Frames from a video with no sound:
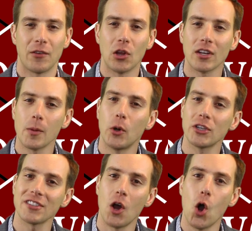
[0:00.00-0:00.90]
If you're looking to
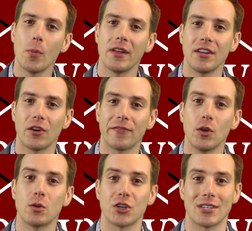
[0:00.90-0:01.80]
purchase a home in the near
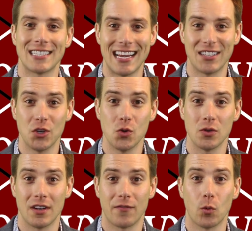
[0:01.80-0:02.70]
future, stay
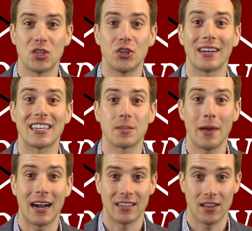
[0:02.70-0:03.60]
tuned for what you can
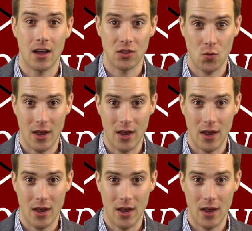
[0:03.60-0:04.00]
expect along the